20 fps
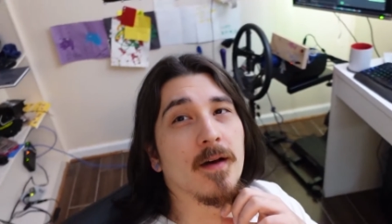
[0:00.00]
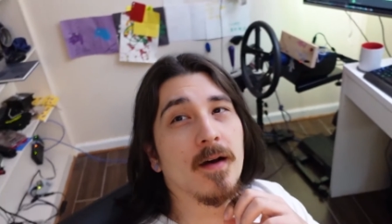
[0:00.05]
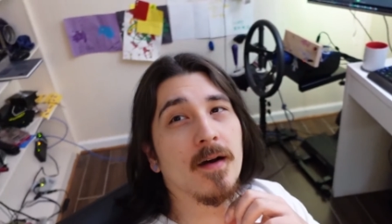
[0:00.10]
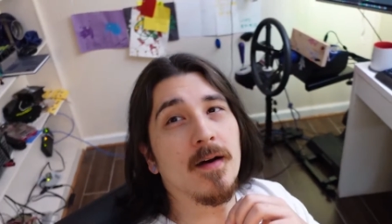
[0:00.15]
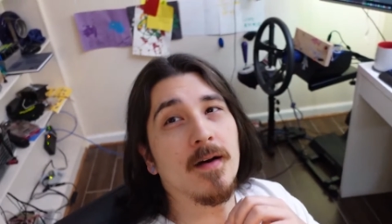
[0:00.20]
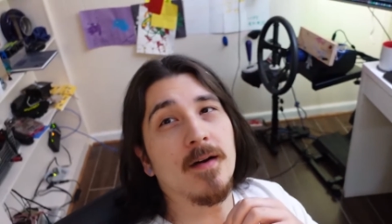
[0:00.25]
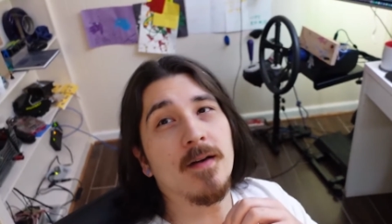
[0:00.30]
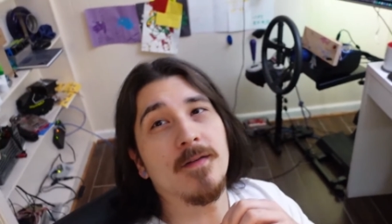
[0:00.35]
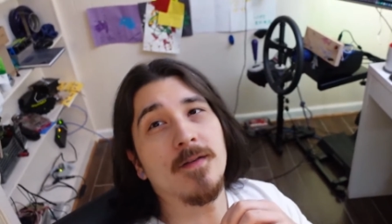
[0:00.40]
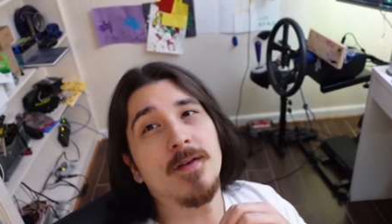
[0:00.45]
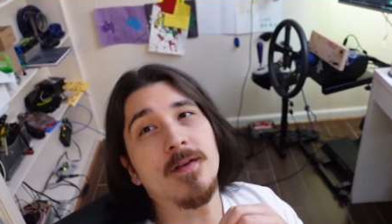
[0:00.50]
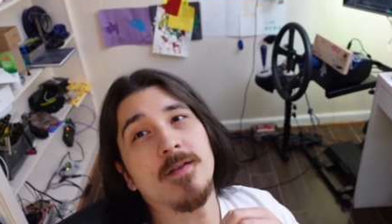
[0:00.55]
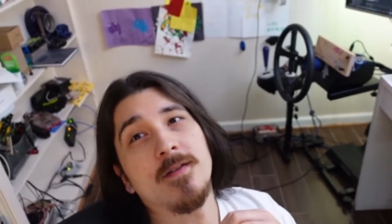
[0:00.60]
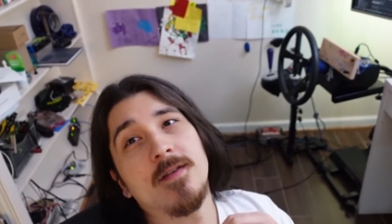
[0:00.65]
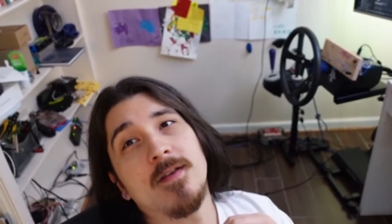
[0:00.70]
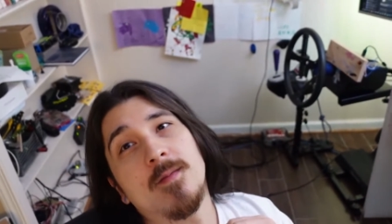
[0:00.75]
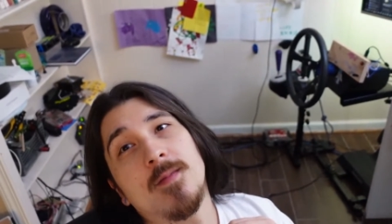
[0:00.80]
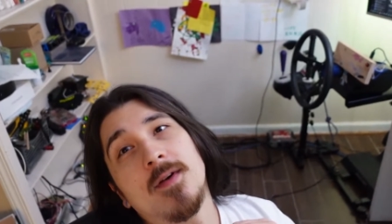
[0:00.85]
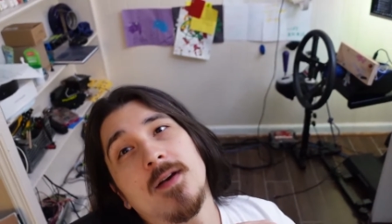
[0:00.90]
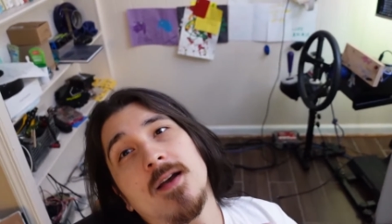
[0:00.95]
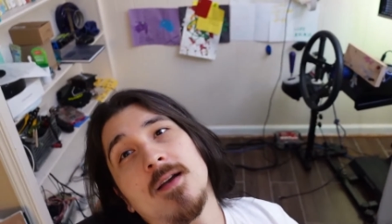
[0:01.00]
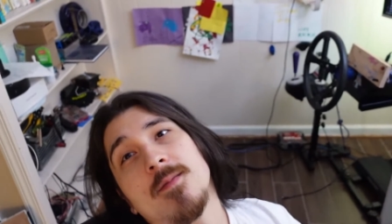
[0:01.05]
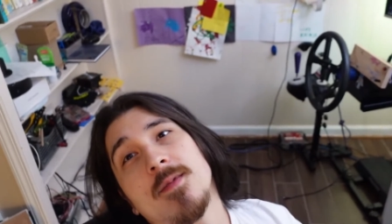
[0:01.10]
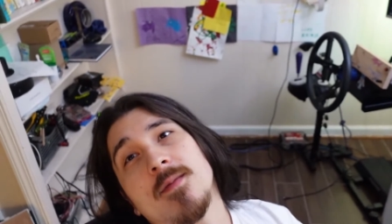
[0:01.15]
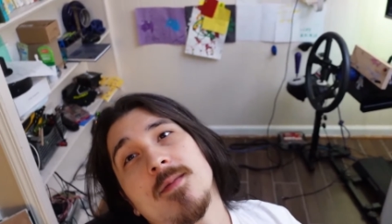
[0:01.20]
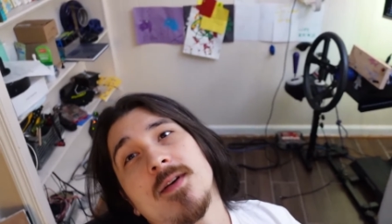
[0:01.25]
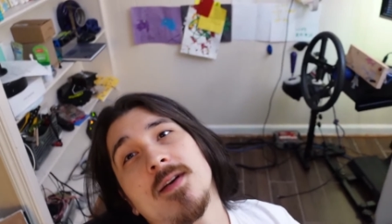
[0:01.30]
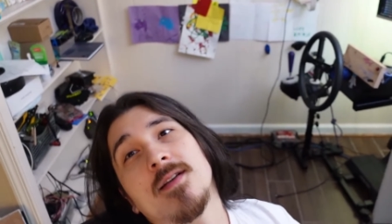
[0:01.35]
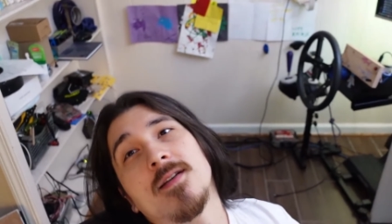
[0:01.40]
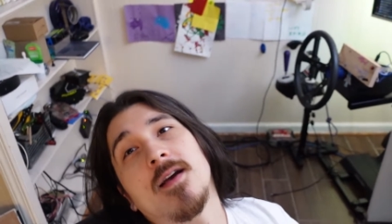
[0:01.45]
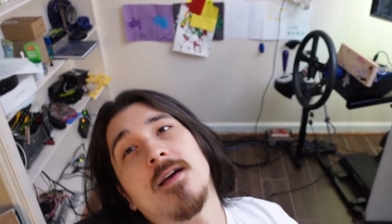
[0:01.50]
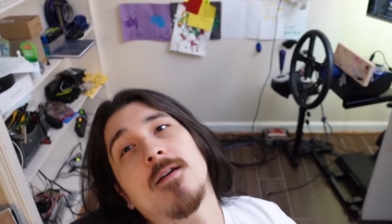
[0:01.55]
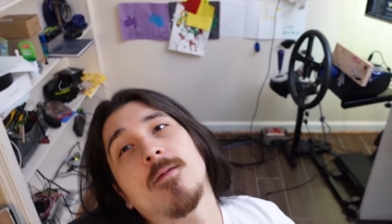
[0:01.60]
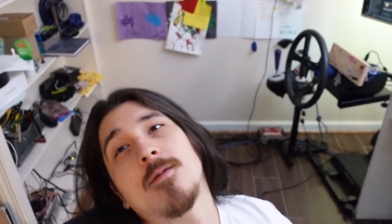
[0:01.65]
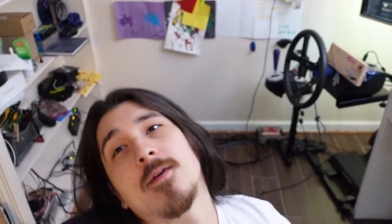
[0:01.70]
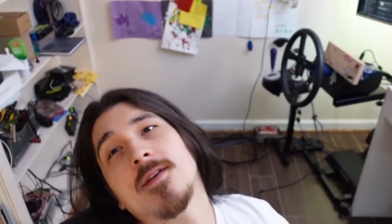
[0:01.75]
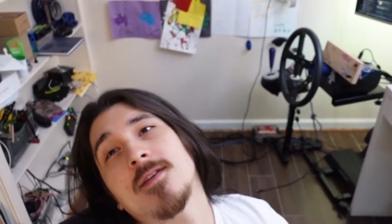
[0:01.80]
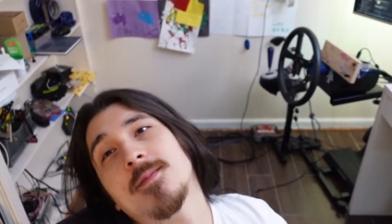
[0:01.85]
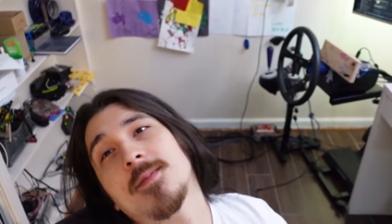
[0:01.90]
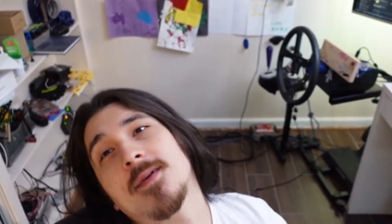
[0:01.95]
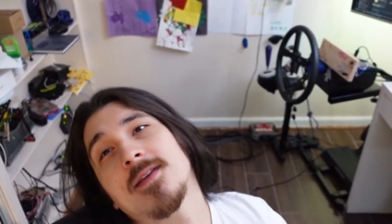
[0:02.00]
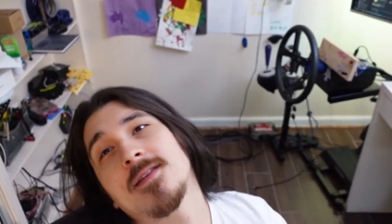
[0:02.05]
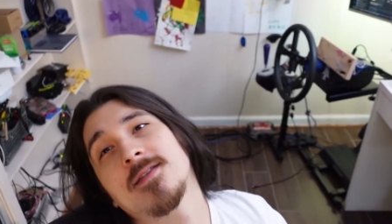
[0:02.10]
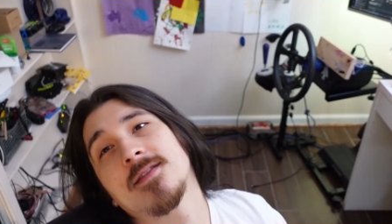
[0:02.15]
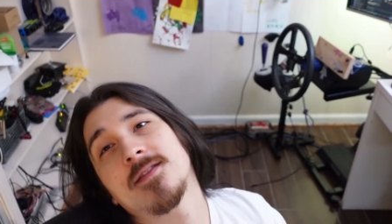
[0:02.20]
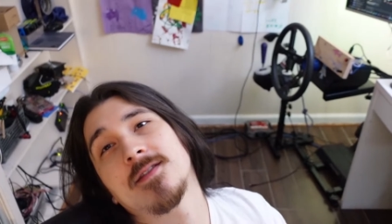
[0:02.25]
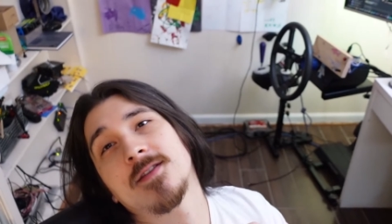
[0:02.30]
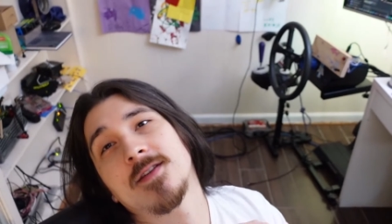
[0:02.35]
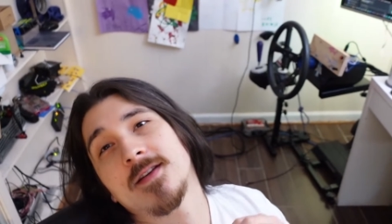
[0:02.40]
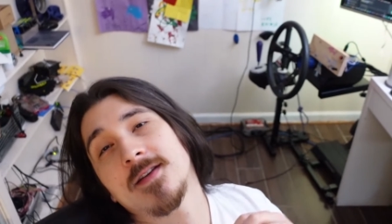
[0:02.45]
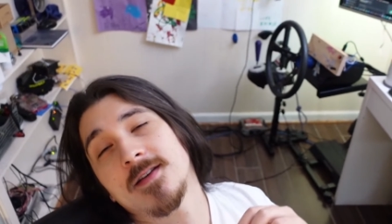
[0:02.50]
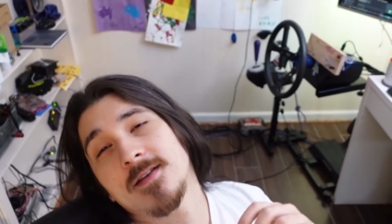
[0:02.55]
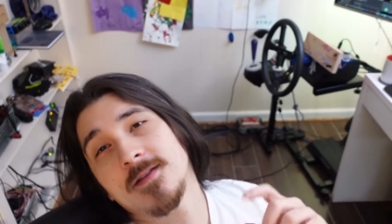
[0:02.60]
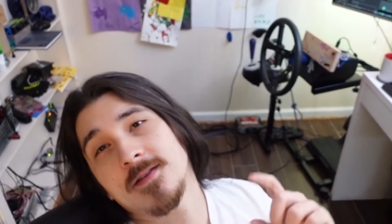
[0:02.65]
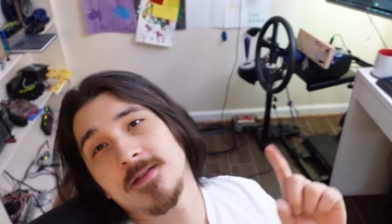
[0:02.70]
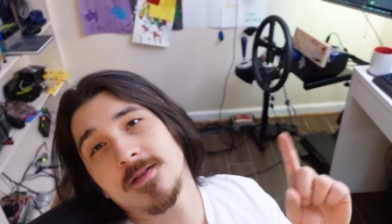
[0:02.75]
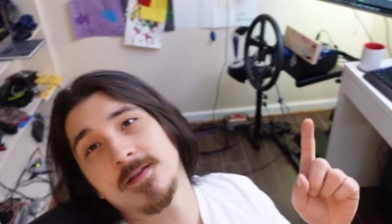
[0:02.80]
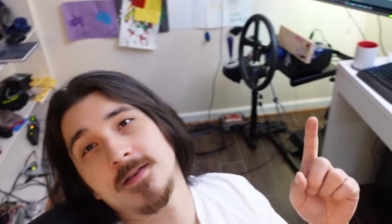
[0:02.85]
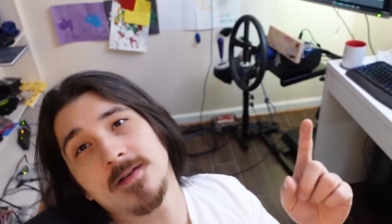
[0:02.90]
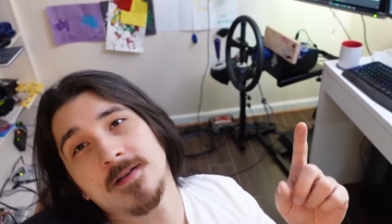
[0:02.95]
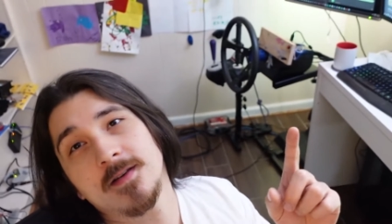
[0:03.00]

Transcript: uh, you can see behind me, my entire workspace has changed.